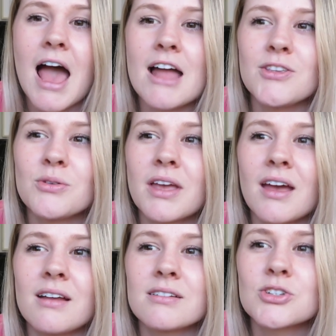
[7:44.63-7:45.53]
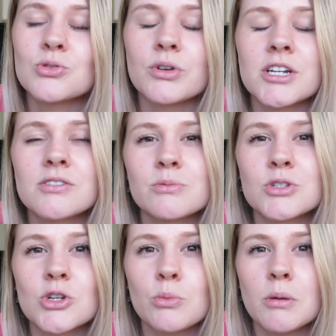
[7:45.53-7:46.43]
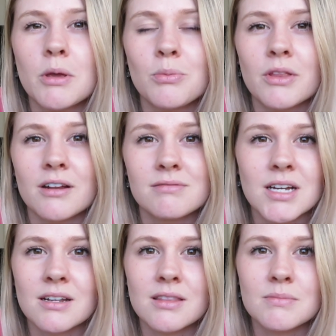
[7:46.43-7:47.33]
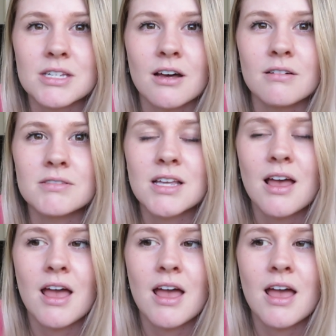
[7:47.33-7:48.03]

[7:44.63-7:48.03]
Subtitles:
And you get stories from so many people that have done it themselves.